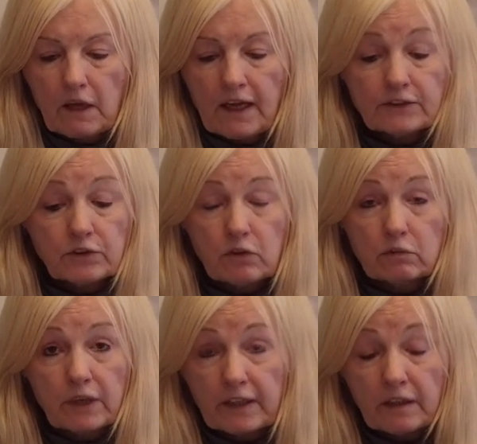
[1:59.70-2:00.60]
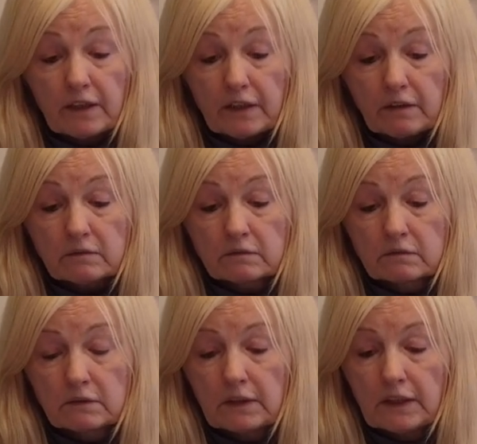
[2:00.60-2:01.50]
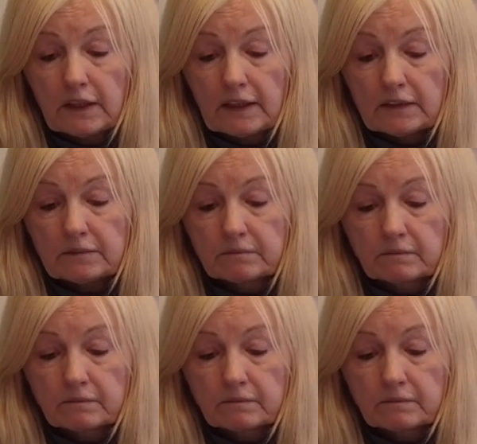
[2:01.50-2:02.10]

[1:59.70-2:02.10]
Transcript: has no regulator, but